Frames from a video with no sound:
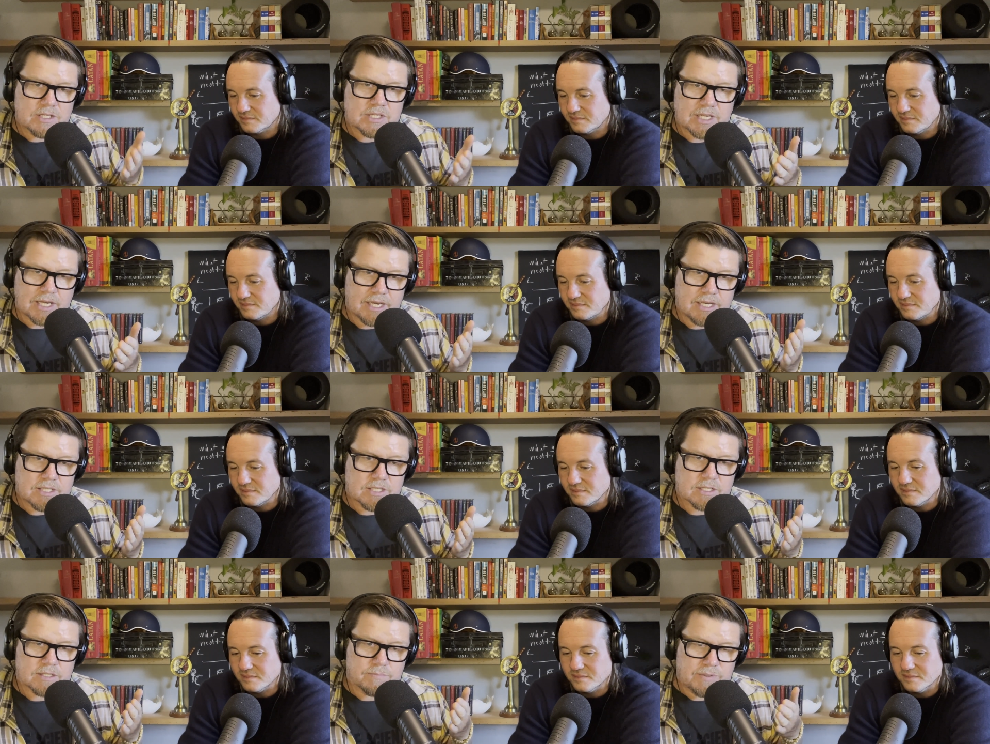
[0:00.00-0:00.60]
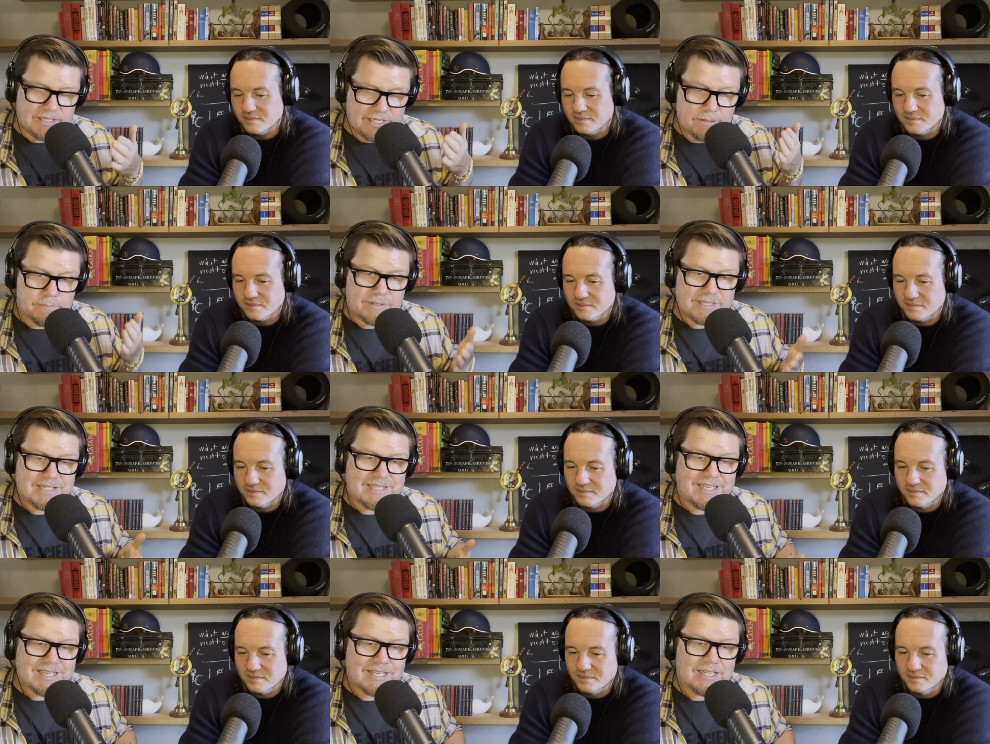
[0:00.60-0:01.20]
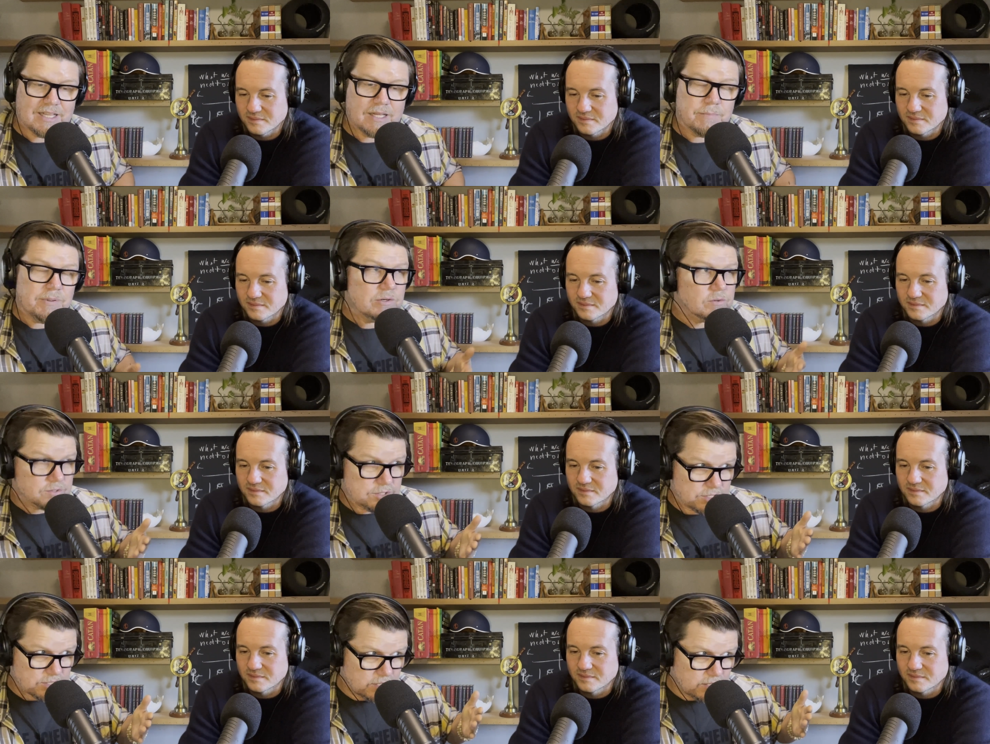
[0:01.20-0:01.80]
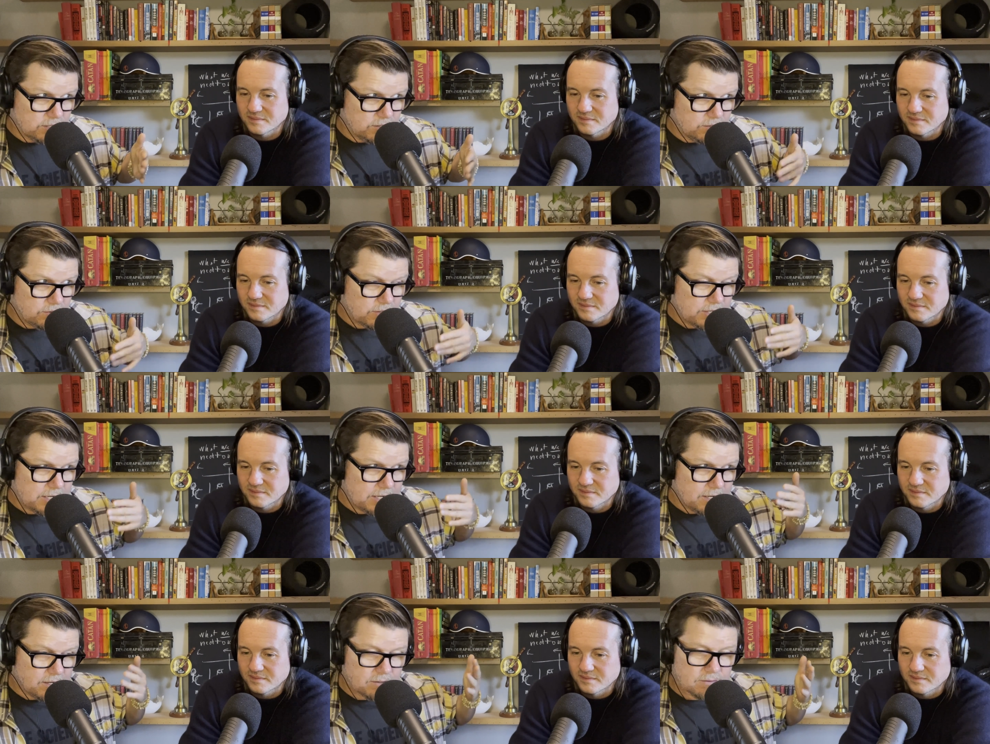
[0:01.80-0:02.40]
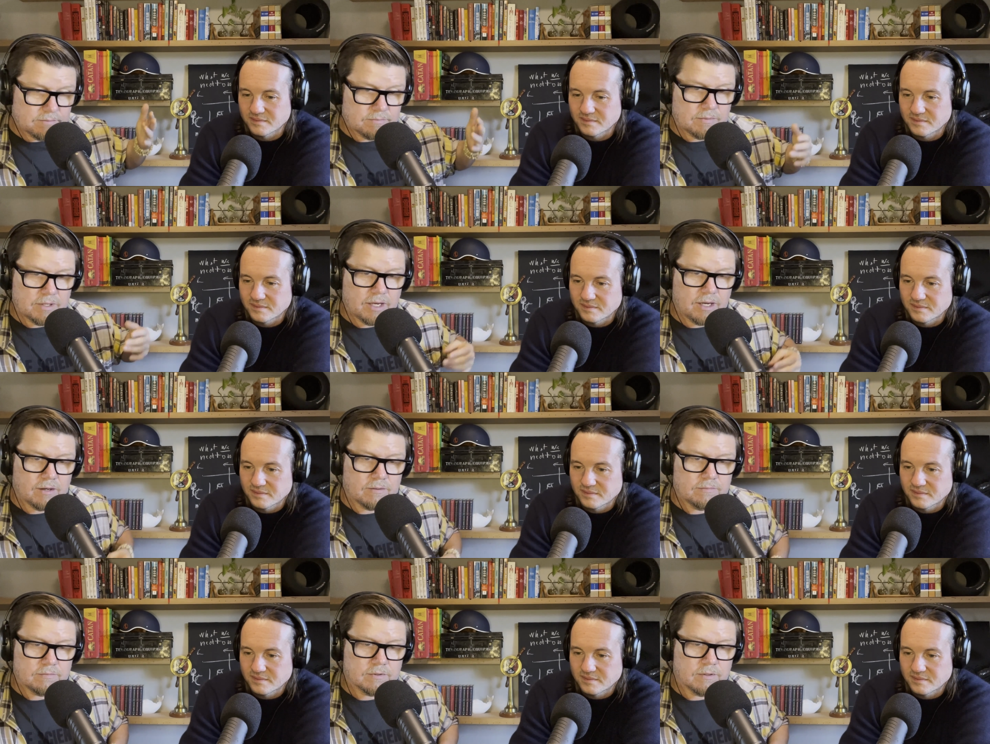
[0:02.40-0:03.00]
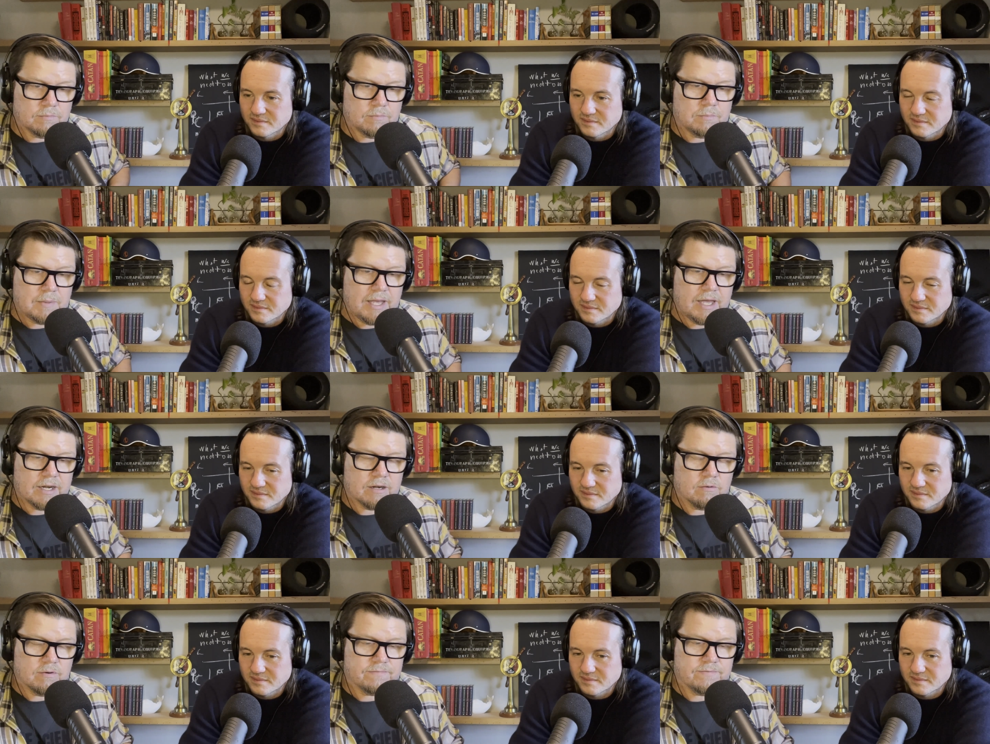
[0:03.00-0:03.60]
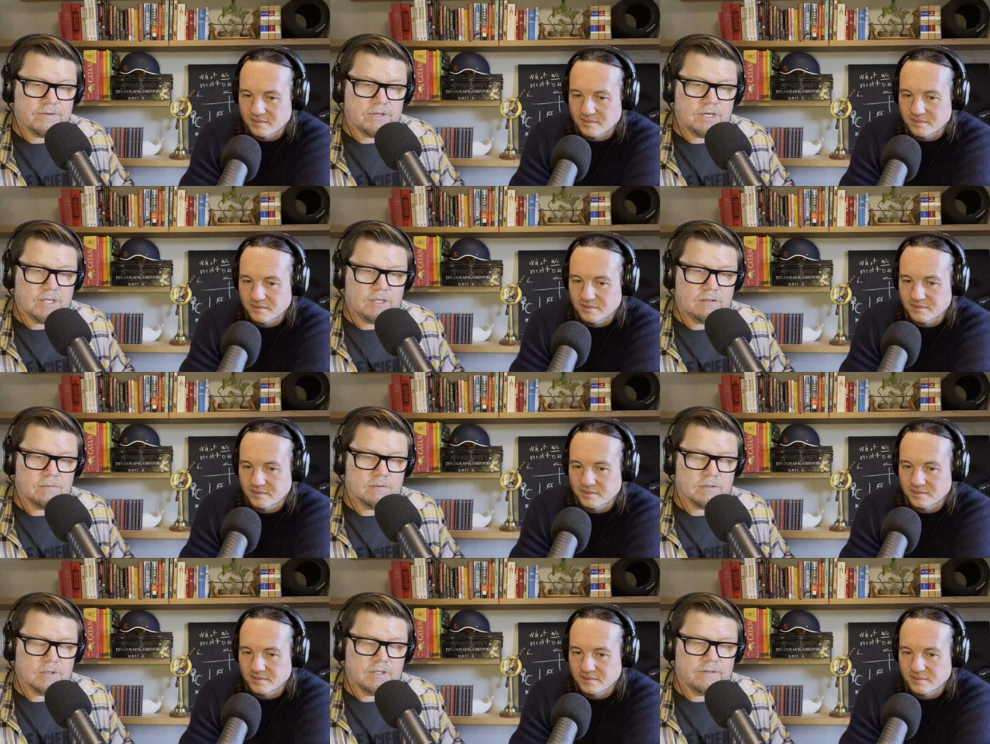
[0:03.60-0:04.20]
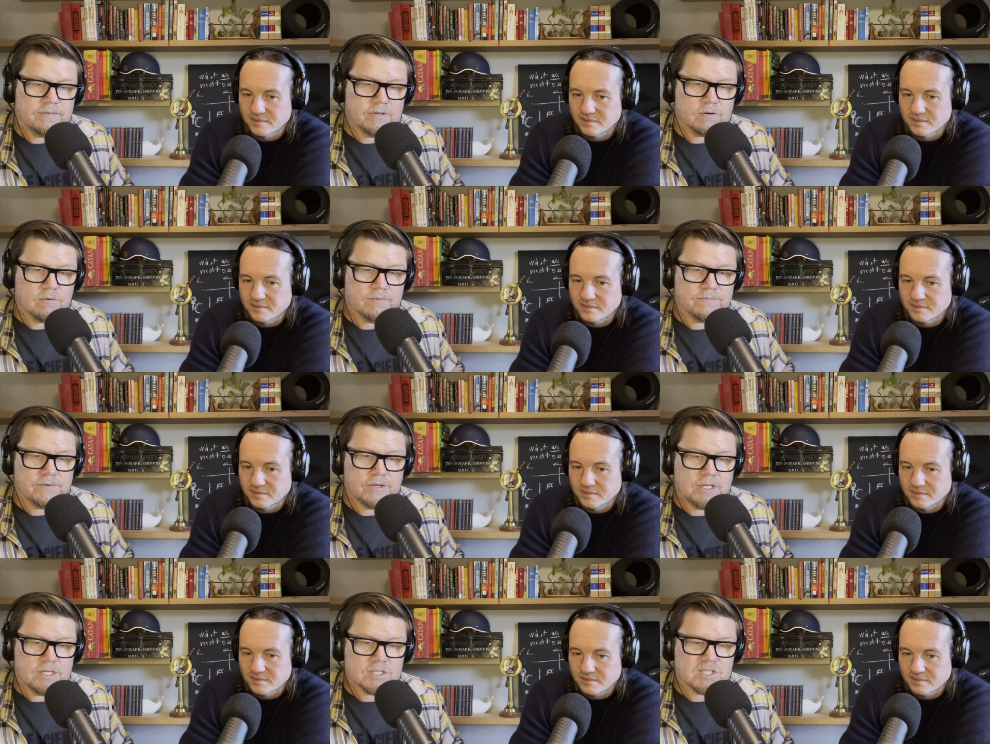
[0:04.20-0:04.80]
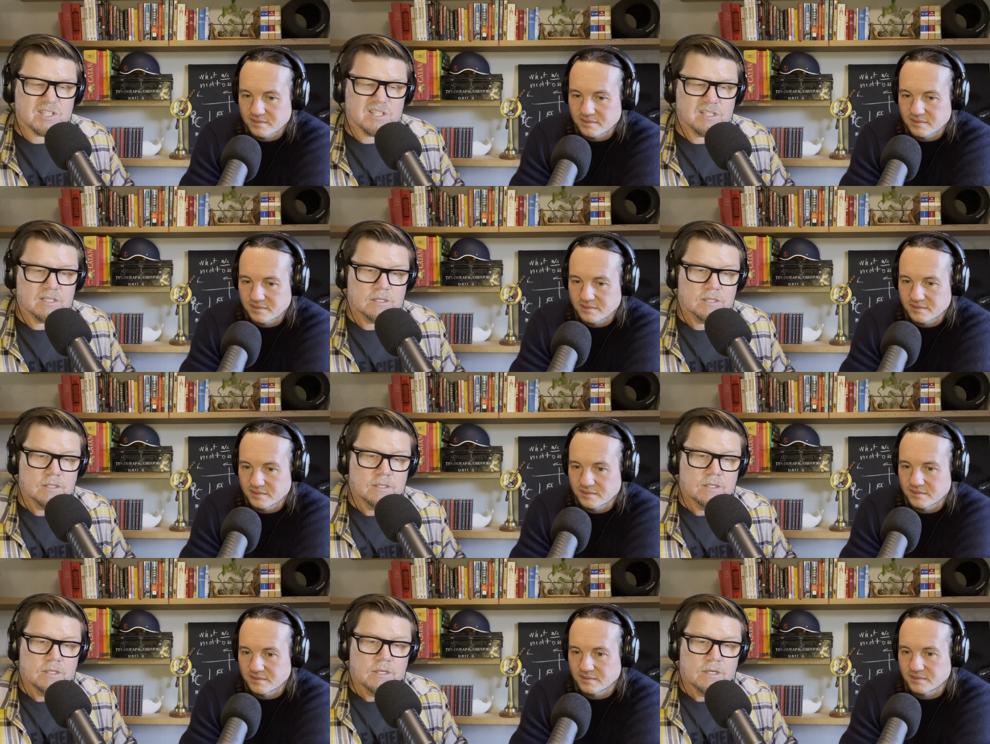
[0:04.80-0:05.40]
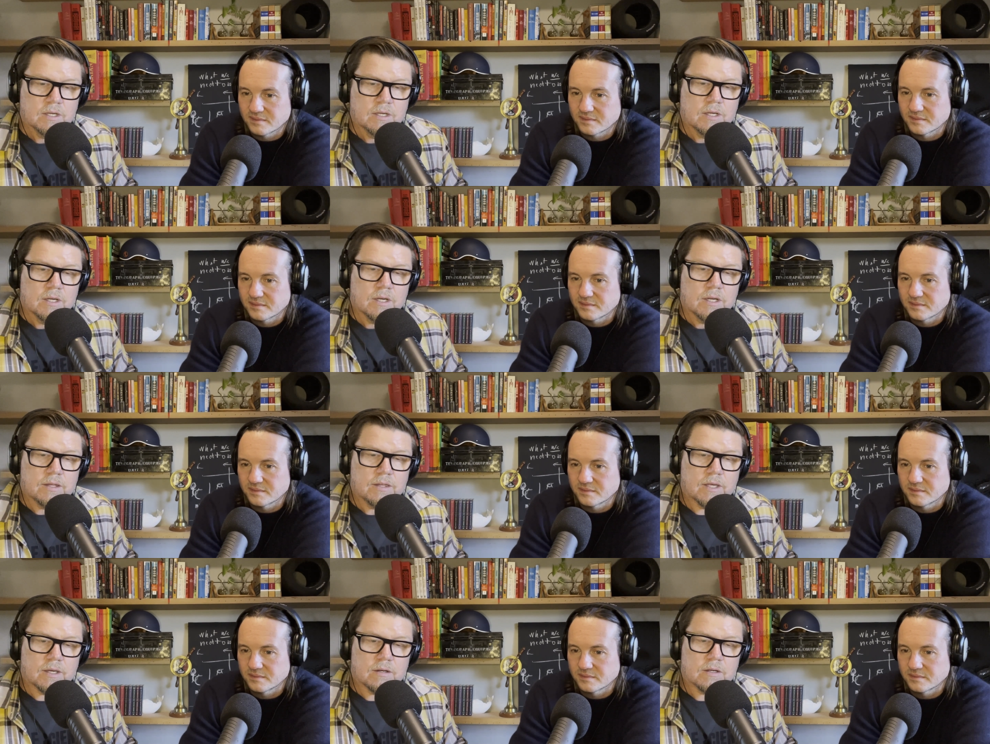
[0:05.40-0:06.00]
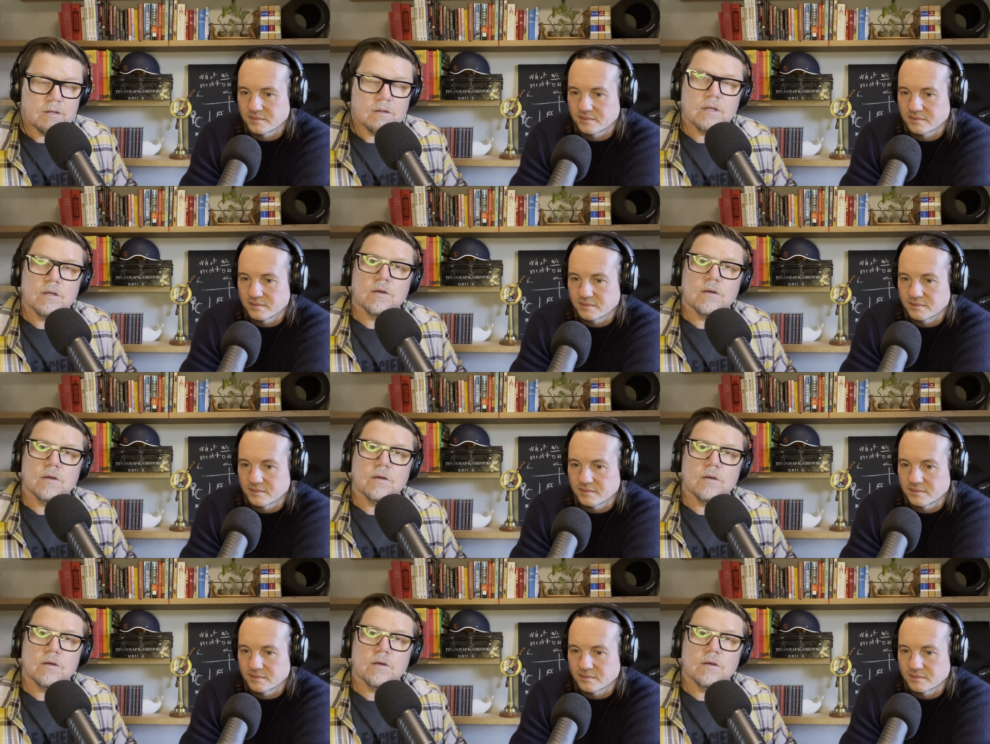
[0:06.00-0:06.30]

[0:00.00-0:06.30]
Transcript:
Speaker 1: this case in particular, but also our, our mad graffiti liver graffitist that